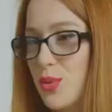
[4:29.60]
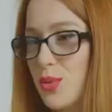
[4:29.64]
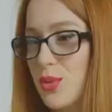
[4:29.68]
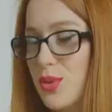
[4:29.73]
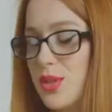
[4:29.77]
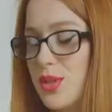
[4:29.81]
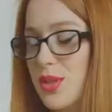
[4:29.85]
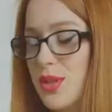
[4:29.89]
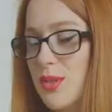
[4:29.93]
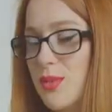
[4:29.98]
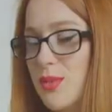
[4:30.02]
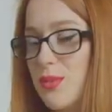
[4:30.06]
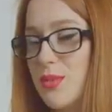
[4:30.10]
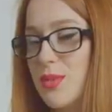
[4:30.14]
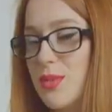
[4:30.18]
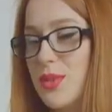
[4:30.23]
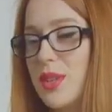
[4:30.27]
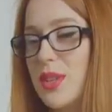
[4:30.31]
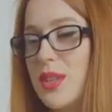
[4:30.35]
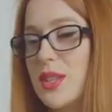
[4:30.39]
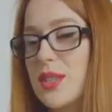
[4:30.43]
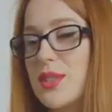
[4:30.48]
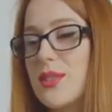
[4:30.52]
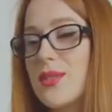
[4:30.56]
resources
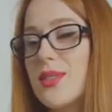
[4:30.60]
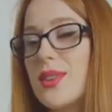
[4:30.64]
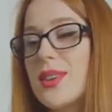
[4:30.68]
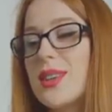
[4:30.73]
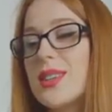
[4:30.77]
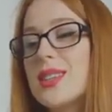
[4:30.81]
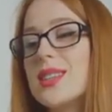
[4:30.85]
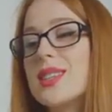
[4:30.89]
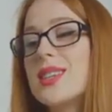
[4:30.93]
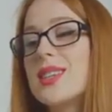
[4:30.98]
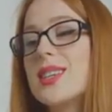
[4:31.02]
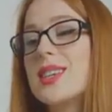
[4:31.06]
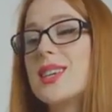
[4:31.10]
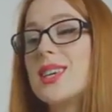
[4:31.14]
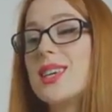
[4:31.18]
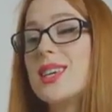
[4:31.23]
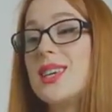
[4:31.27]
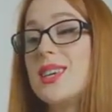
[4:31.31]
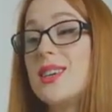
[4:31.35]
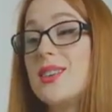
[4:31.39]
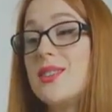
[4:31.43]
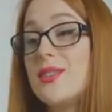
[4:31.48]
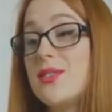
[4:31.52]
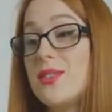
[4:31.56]
at your disposal,
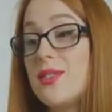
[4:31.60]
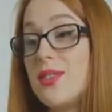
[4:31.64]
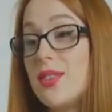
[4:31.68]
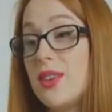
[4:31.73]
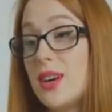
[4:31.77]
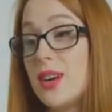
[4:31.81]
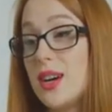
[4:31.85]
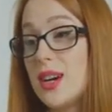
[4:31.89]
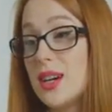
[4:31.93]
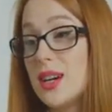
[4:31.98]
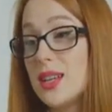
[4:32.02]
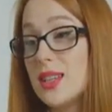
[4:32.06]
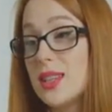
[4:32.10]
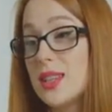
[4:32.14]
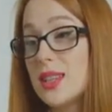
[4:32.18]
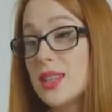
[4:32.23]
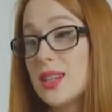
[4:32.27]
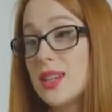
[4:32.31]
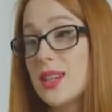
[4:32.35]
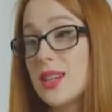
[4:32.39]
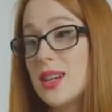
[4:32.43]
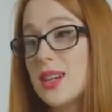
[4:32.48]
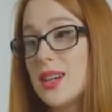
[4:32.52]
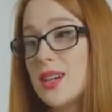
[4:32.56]
you can make learning
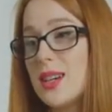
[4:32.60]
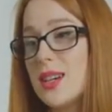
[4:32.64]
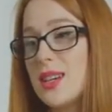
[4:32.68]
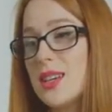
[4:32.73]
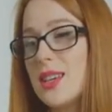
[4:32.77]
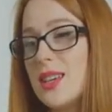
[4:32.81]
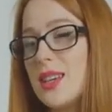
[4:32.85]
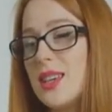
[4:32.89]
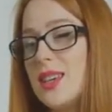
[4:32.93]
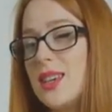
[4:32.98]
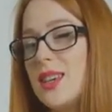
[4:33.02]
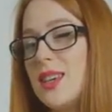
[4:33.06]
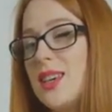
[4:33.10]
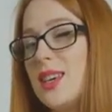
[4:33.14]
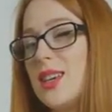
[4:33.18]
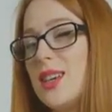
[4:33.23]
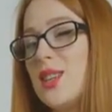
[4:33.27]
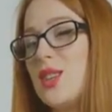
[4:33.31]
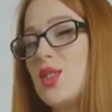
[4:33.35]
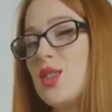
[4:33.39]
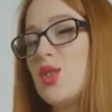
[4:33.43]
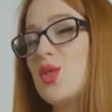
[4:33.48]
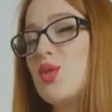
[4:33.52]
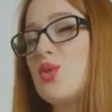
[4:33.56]
interactive and
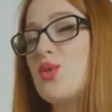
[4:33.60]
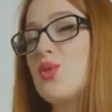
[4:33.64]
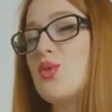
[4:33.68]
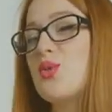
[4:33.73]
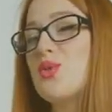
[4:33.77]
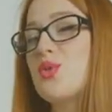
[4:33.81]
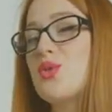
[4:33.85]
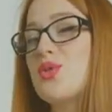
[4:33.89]
fun.